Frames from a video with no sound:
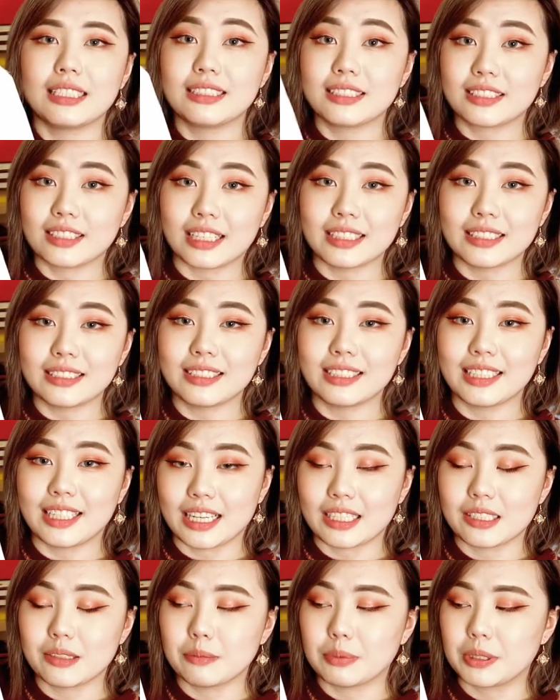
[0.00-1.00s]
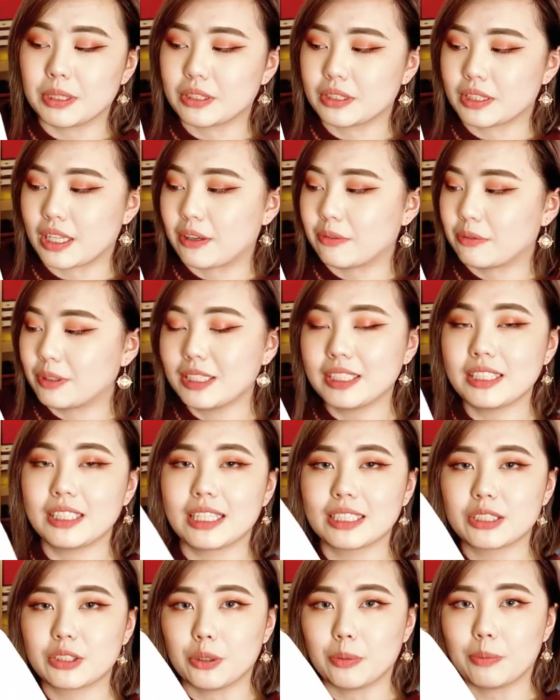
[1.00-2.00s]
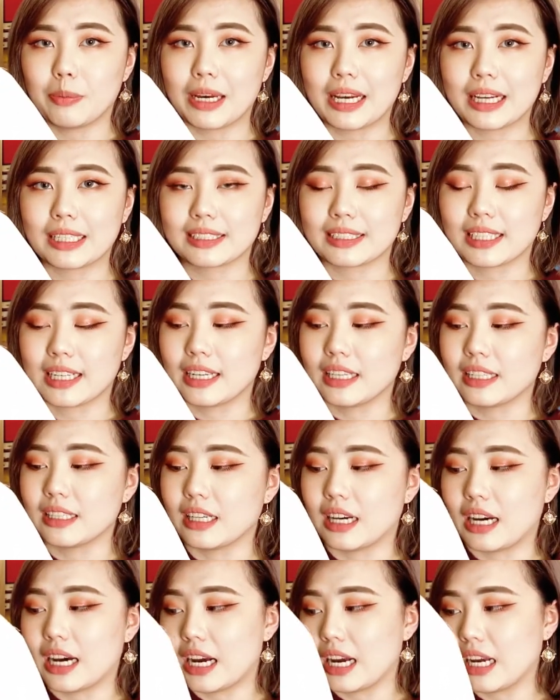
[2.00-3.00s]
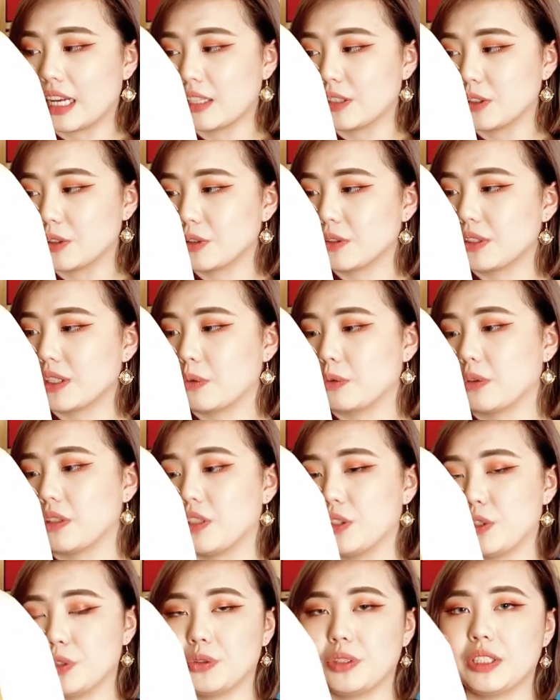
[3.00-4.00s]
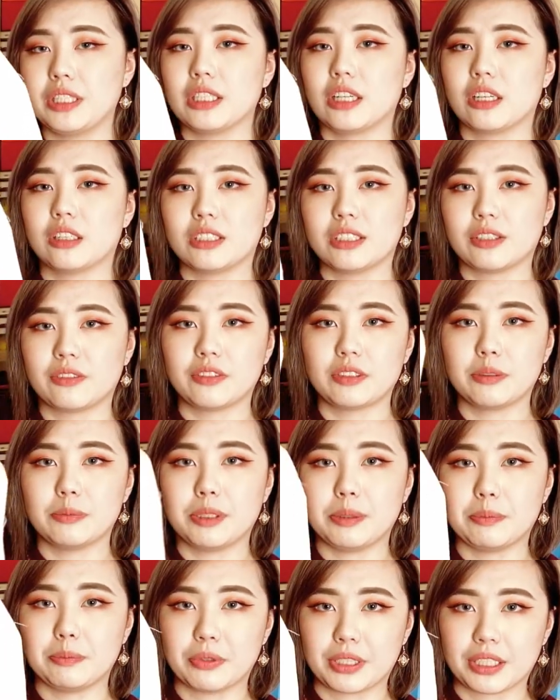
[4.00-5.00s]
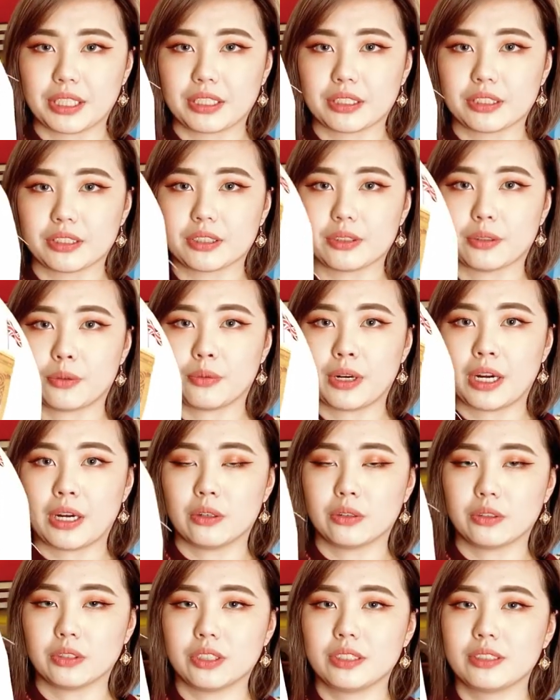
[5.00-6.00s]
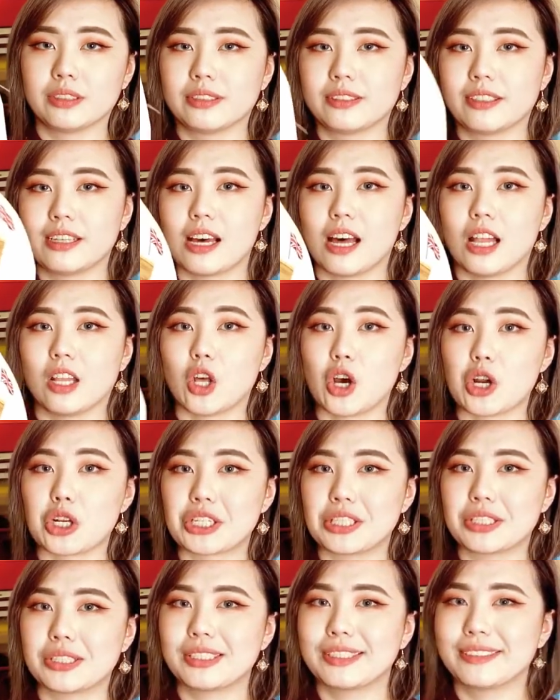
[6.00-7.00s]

decided to get it because I really like tote bags, and I know that with uni, I'll definitely be bringing this around a lot.